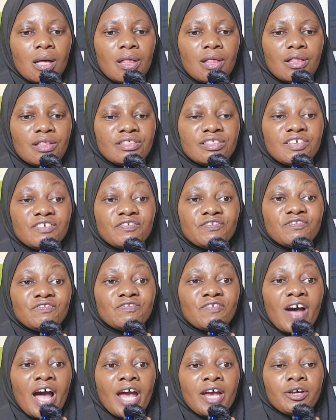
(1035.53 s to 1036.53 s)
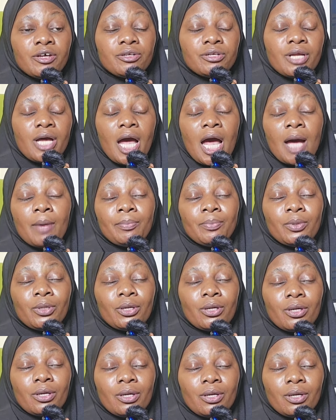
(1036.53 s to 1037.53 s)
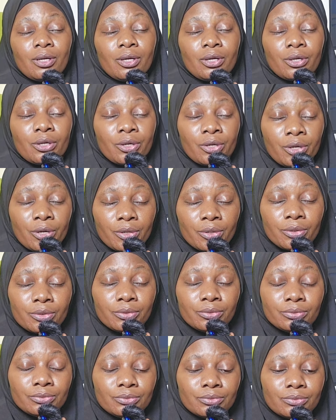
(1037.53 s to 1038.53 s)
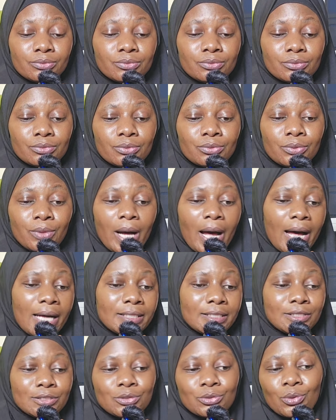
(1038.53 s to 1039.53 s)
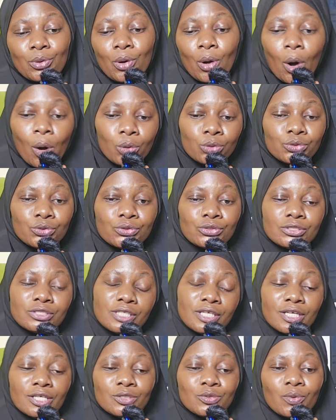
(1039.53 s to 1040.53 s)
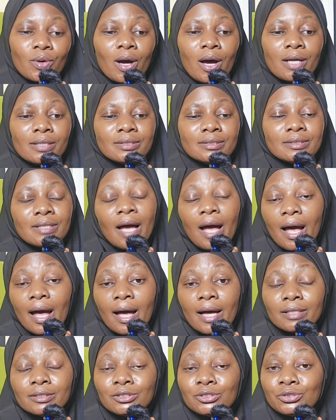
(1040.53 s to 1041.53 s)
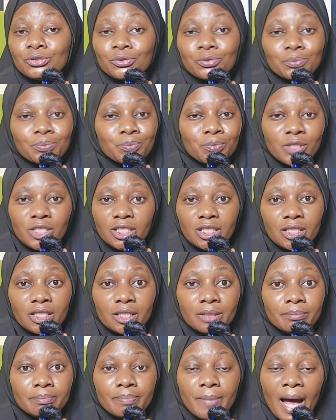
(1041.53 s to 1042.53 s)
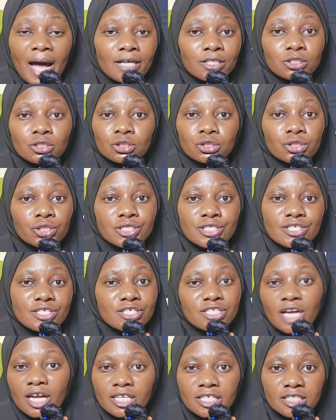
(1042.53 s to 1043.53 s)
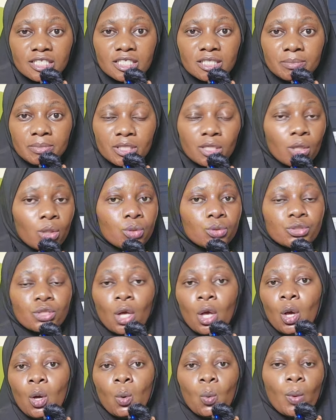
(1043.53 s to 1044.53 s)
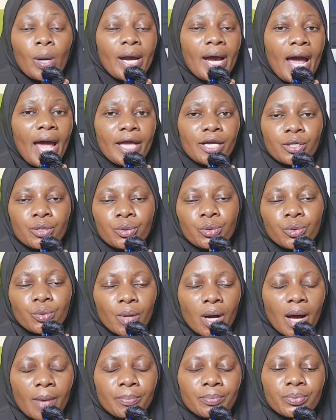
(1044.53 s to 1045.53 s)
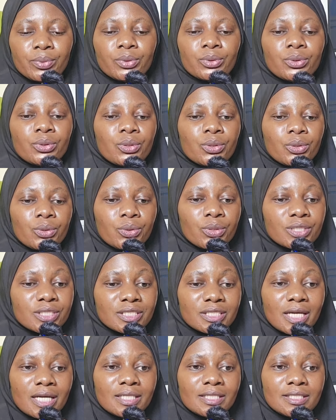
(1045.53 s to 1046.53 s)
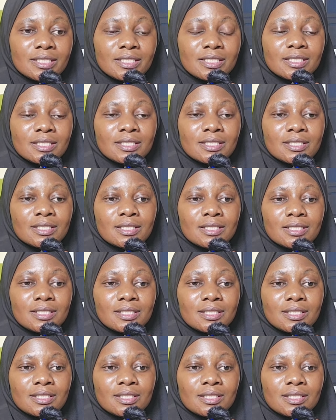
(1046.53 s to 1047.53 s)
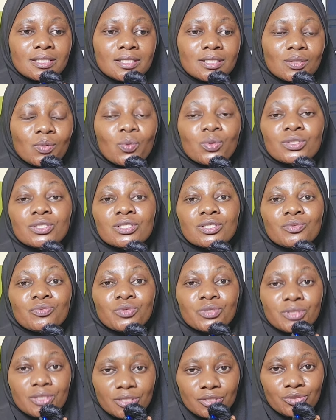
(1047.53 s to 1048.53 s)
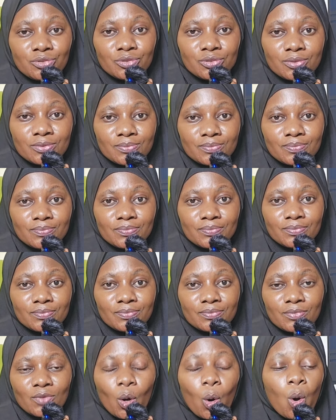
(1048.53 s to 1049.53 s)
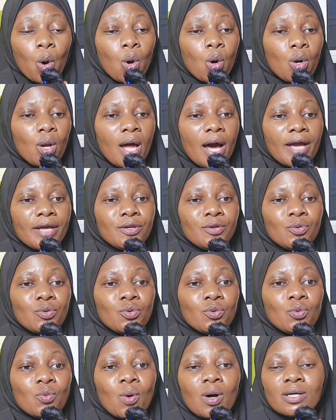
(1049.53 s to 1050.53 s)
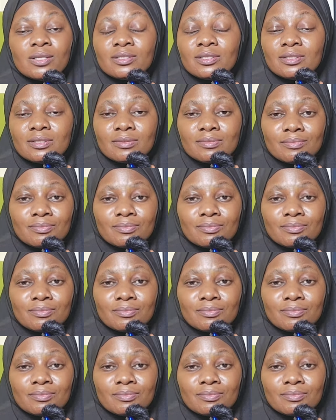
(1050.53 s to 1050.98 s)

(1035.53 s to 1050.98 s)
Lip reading: the fired up girl who had it all to say to her dad to bring him back to Christianity, because where I grew up, Christianity was the religion. All I knew was,